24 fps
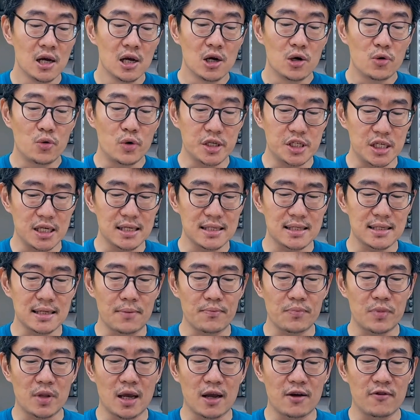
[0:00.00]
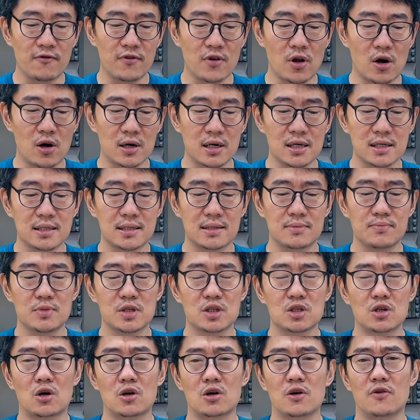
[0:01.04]
which is something vloggers
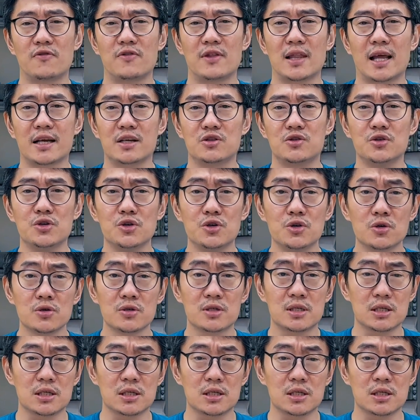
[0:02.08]
sort of like to use,